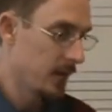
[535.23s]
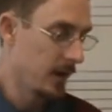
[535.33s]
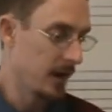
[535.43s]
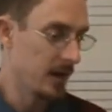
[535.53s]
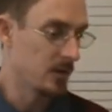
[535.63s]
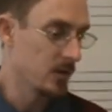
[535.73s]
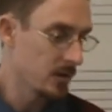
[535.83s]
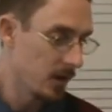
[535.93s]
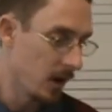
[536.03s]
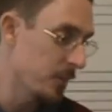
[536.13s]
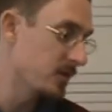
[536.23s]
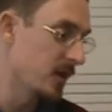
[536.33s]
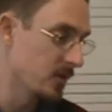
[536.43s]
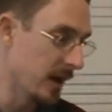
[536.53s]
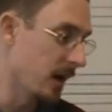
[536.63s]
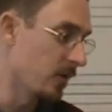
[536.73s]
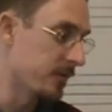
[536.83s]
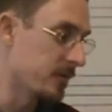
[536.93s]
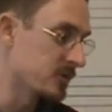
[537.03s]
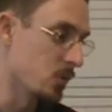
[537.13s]
And up until now,
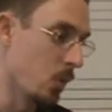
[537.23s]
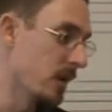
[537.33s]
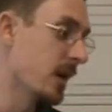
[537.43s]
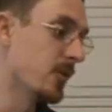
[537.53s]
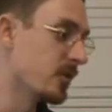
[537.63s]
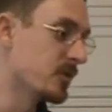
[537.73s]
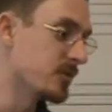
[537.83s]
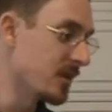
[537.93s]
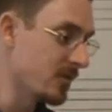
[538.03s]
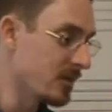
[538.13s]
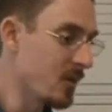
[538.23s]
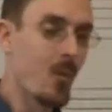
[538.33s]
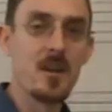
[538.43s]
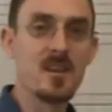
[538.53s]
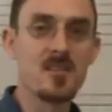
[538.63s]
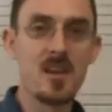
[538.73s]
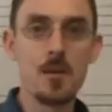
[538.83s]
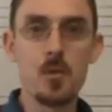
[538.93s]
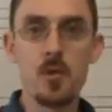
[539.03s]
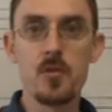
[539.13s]
the first 171
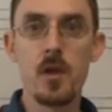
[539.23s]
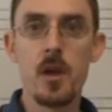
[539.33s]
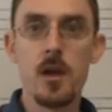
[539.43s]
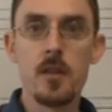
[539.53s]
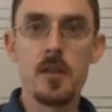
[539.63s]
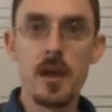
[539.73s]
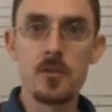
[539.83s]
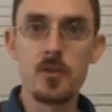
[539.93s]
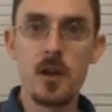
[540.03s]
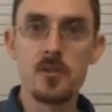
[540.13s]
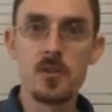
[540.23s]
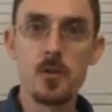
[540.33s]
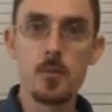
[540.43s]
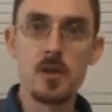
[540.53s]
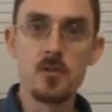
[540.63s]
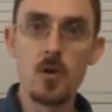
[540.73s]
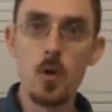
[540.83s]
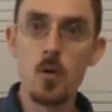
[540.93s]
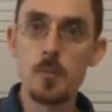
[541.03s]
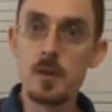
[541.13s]
examples, the answer has either been
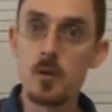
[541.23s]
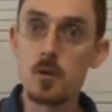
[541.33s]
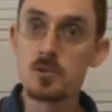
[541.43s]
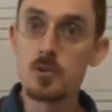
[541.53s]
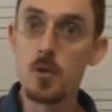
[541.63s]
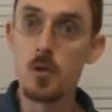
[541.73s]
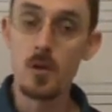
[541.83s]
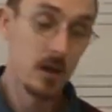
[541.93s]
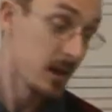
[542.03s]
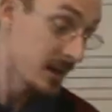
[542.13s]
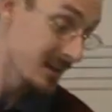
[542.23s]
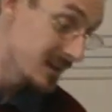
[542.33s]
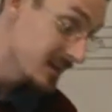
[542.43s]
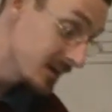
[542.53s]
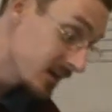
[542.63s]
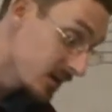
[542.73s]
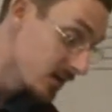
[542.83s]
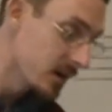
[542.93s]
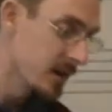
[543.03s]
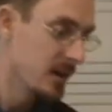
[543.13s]
do, mi, or sol.
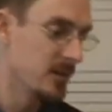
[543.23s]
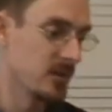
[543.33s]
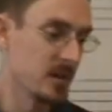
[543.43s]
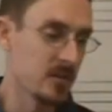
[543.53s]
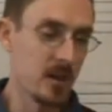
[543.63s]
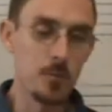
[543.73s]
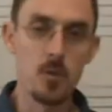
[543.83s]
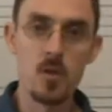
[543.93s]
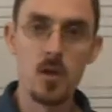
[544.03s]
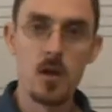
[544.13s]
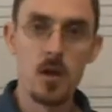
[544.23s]
Here is an example